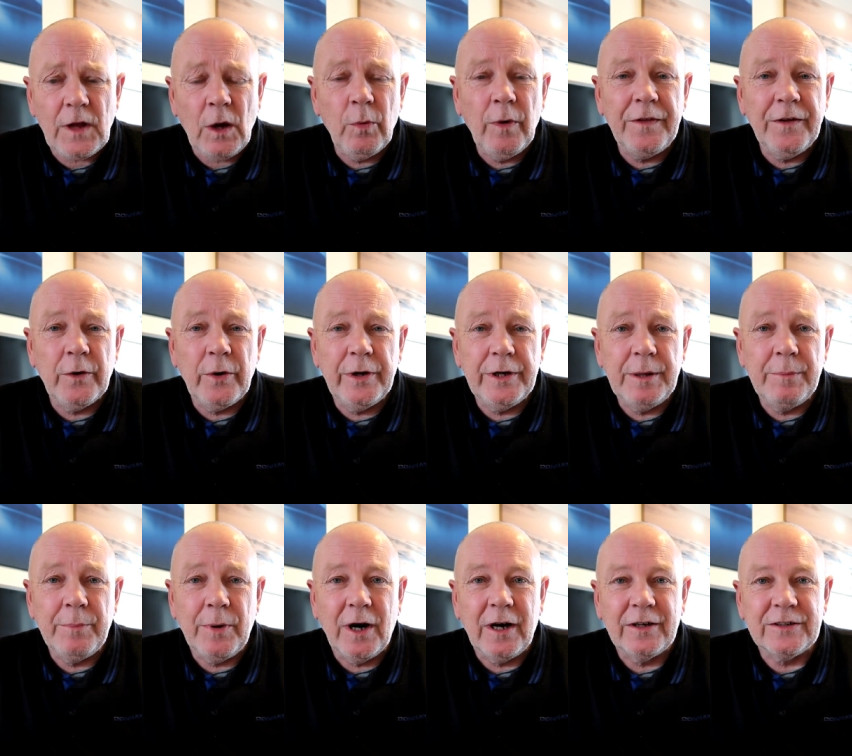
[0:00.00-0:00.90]
when they're going
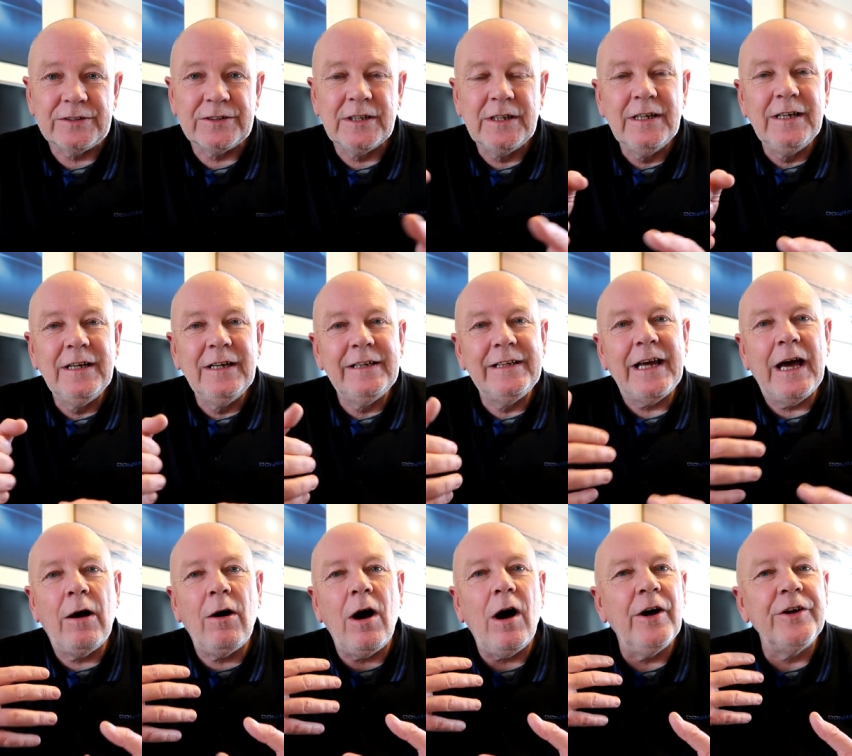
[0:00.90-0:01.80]
in bars.
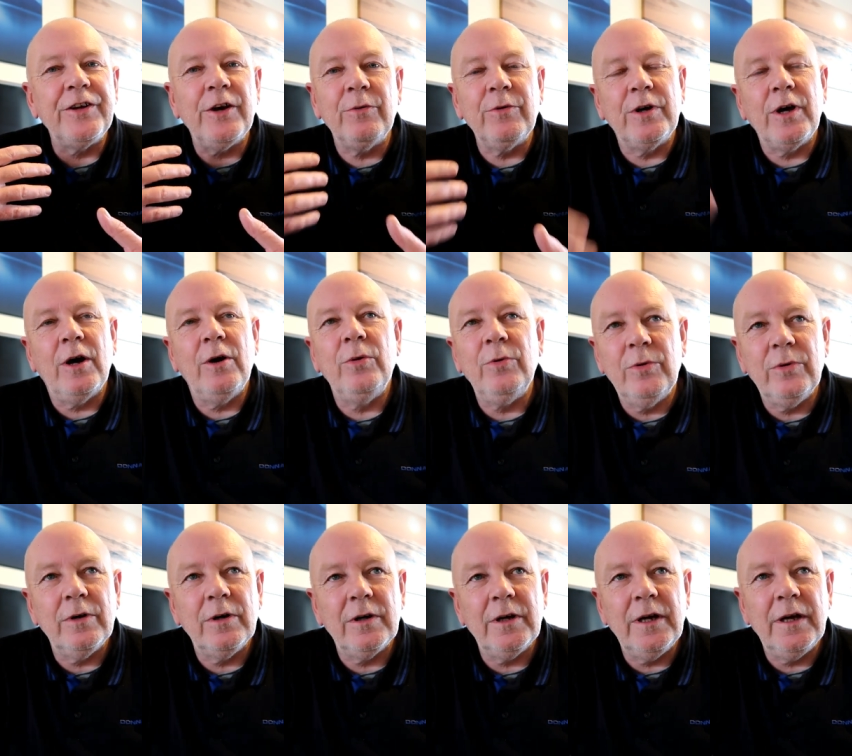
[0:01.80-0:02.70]
Now, I don't go
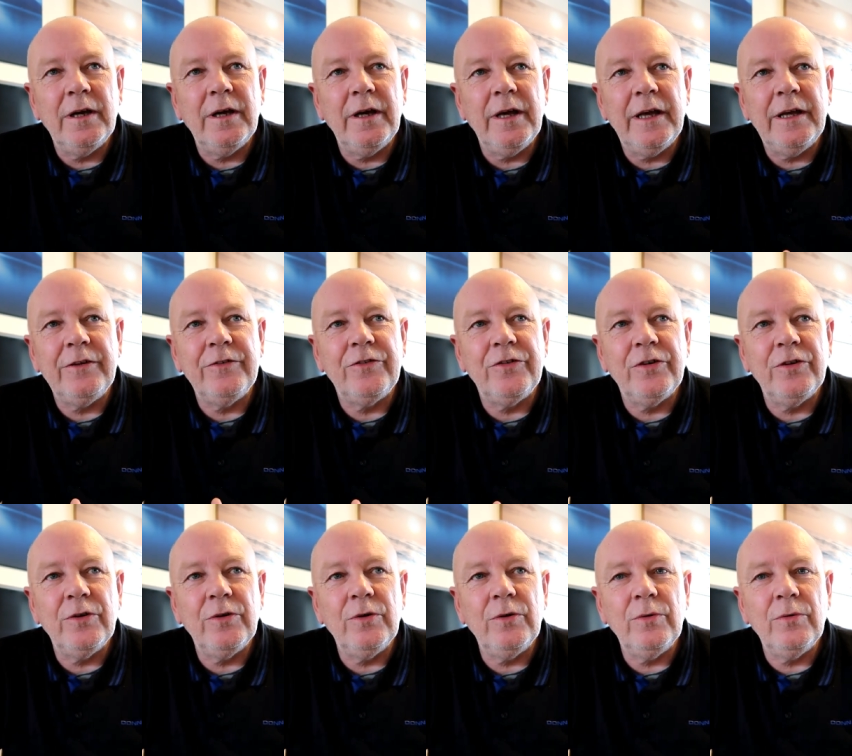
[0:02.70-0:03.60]
eh,
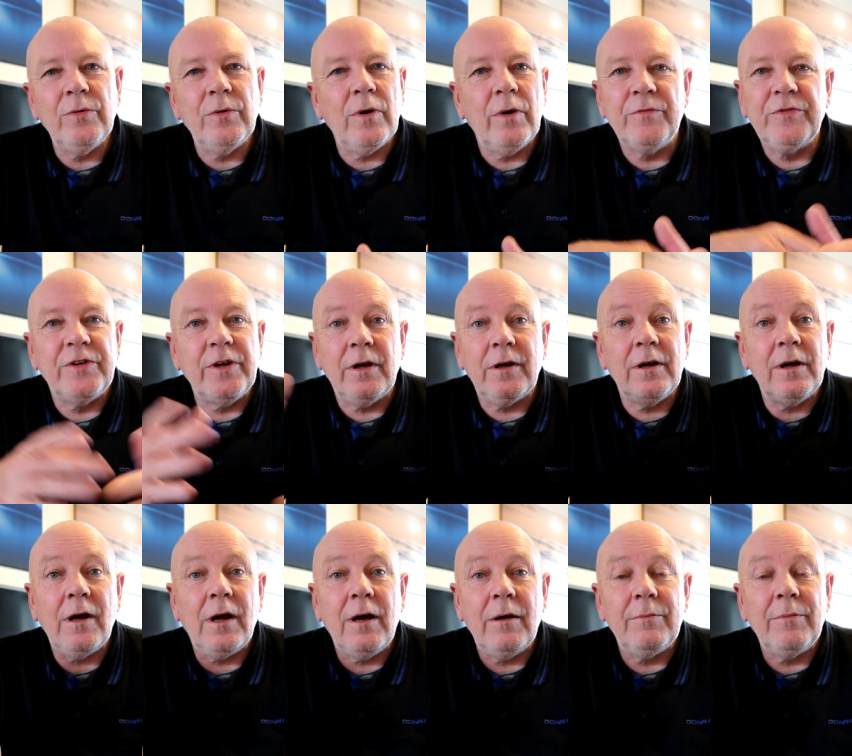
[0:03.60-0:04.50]
into, obviously,
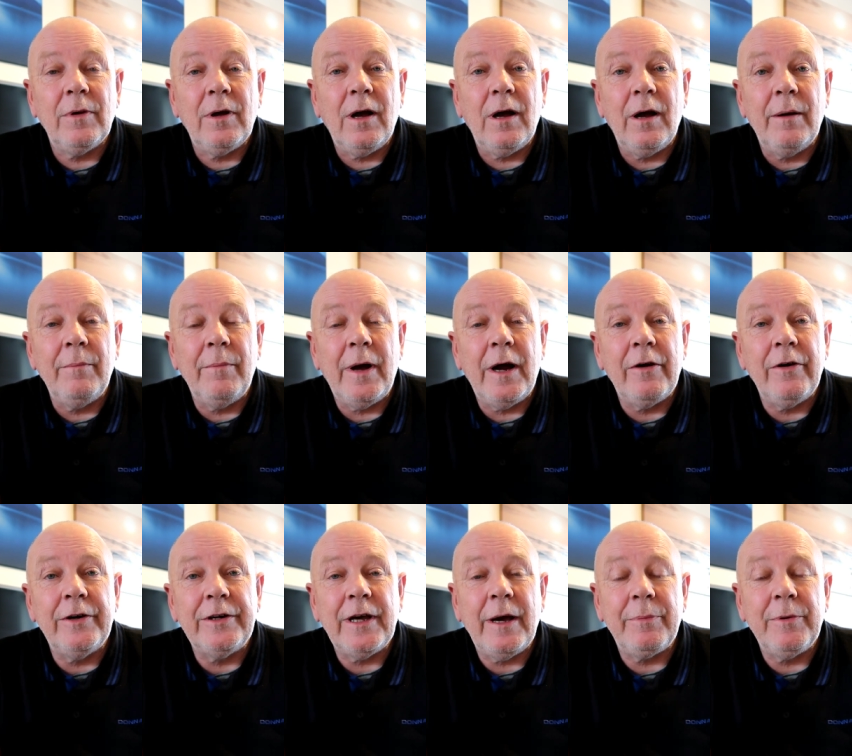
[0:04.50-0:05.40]
uh, I'm
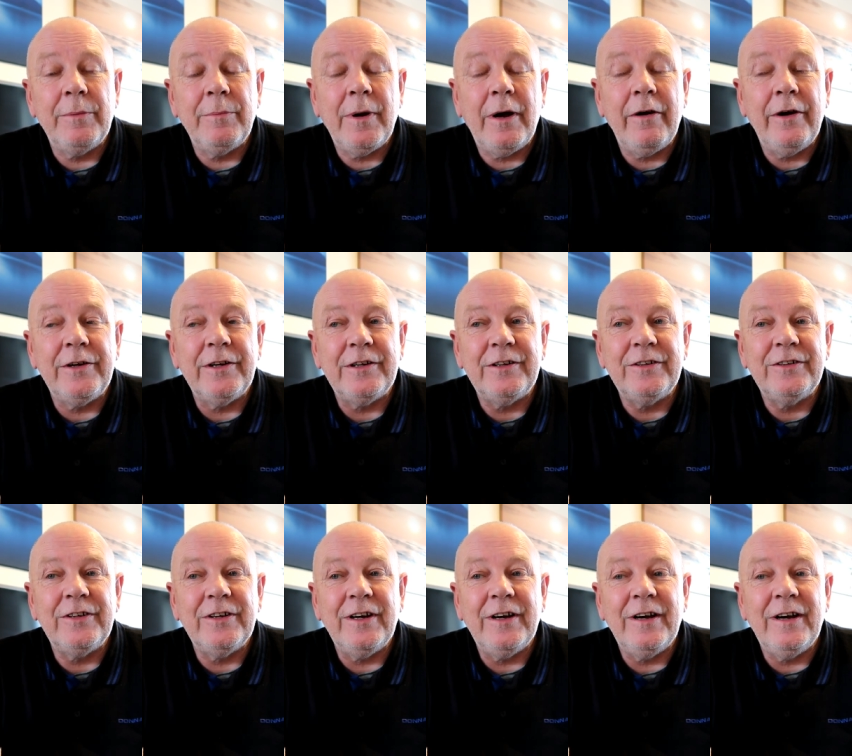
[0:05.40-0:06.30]
married, happily married,
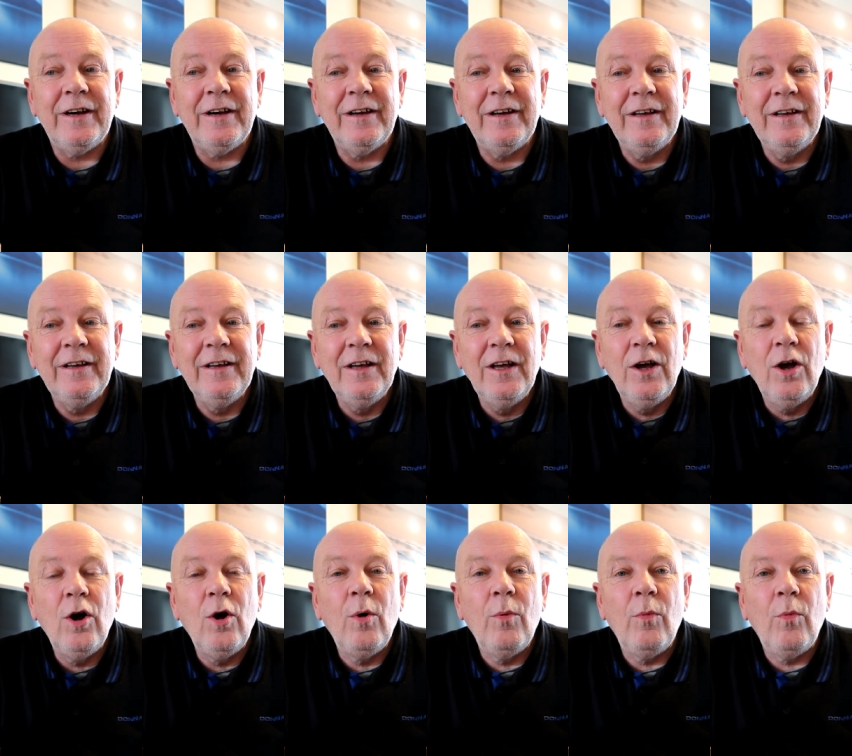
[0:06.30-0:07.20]
and uh,
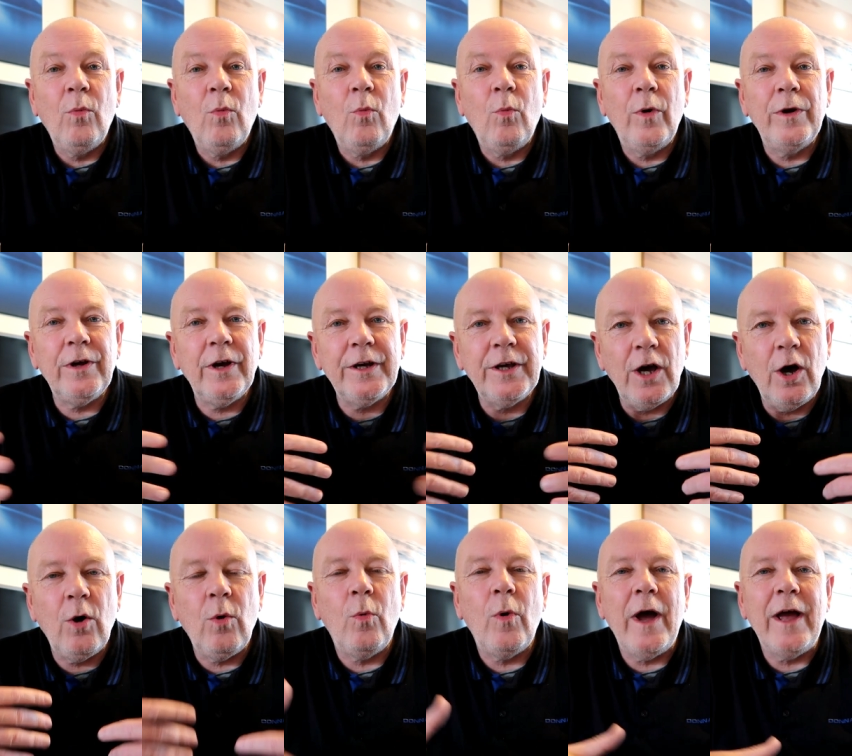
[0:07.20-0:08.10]
when I
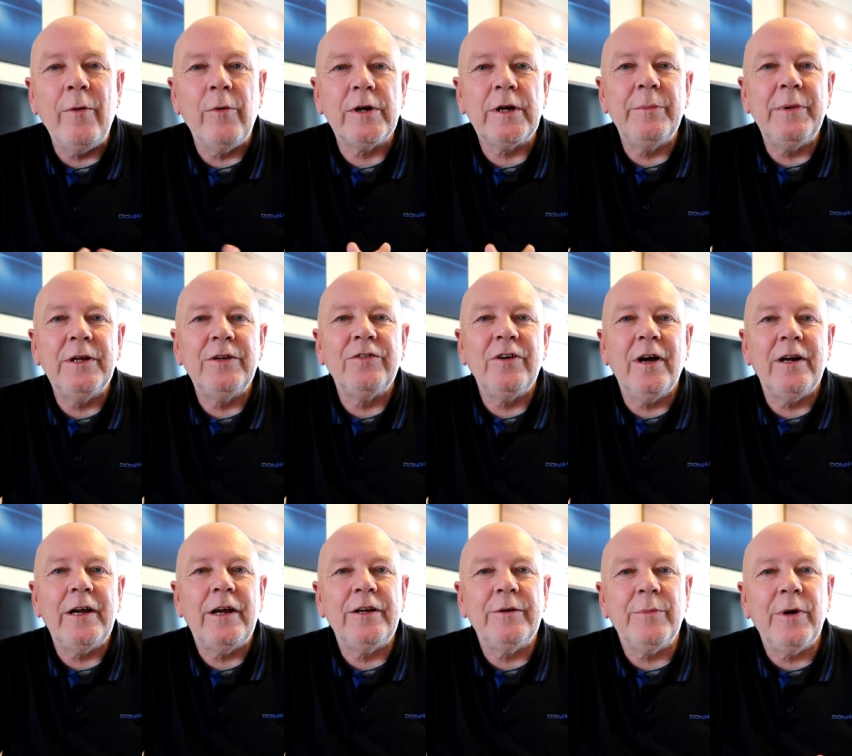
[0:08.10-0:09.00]
go away, when I'm in
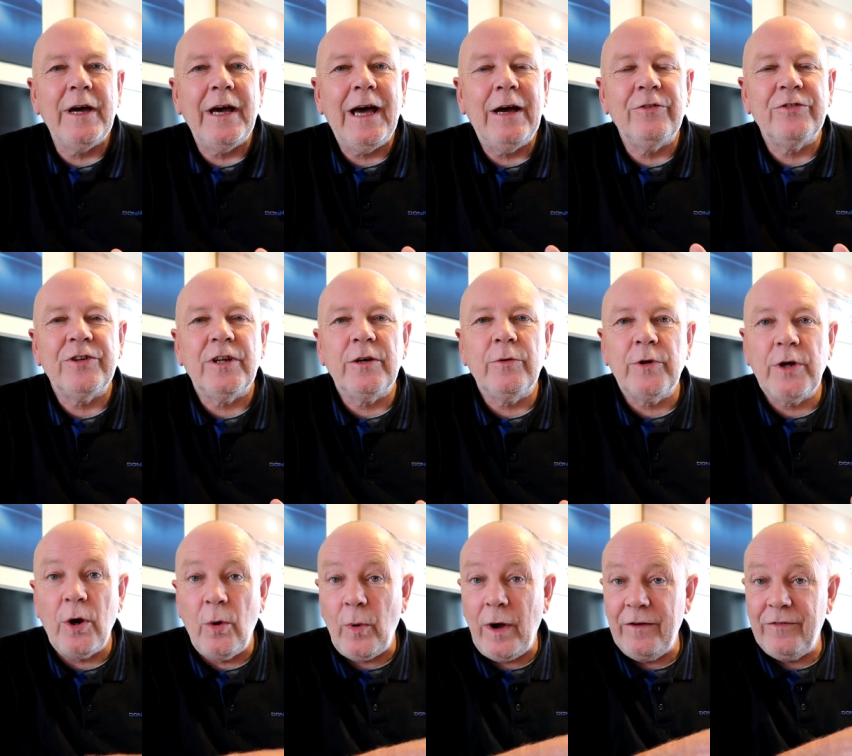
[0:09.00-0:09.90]
Thailand at my house and I
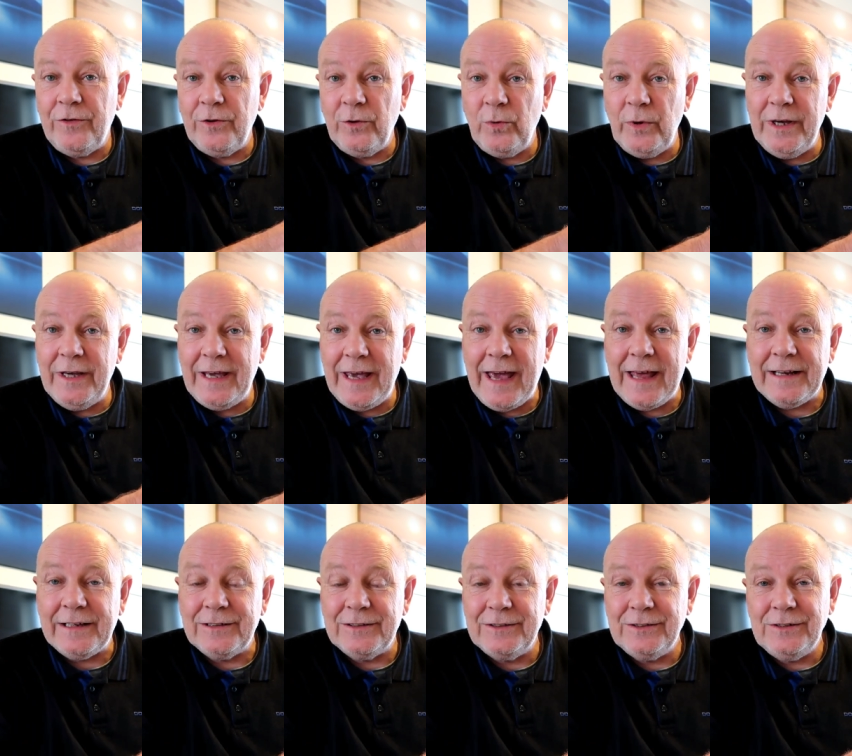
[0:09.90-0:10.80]
go away for the
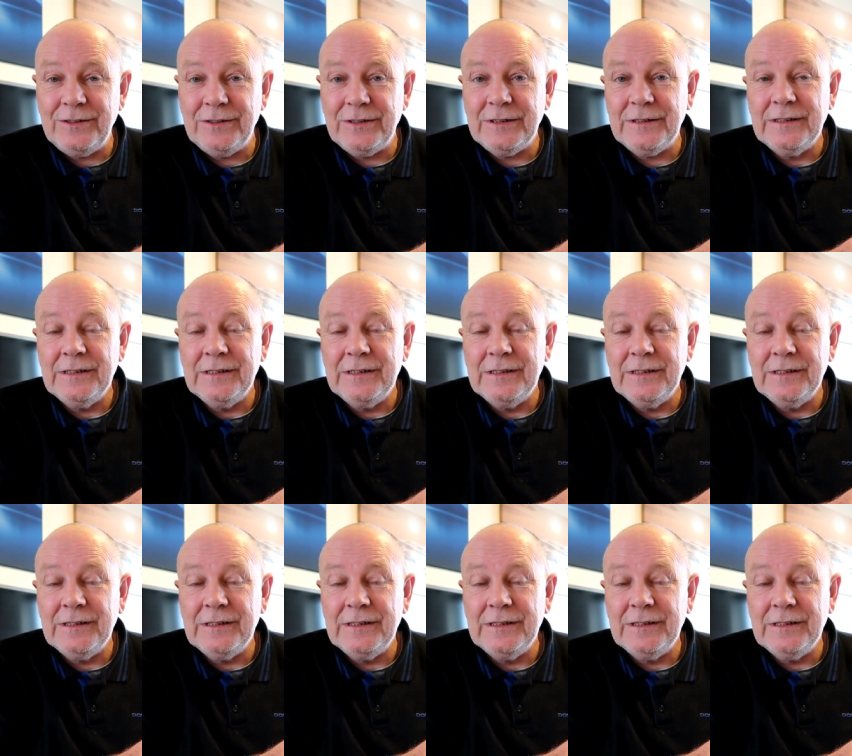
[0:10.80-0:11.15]
weekend,